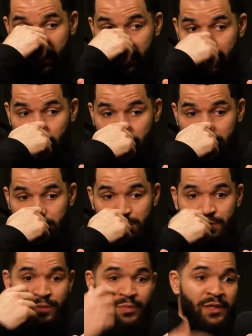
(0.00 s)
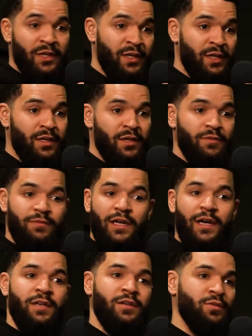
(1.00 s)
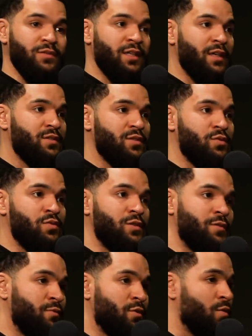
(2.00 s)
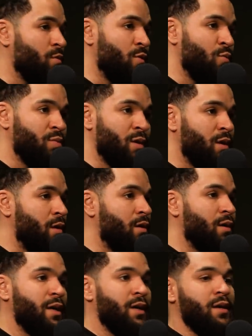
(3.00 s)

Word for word: it was the beginning of like don't take twos if you're a role player.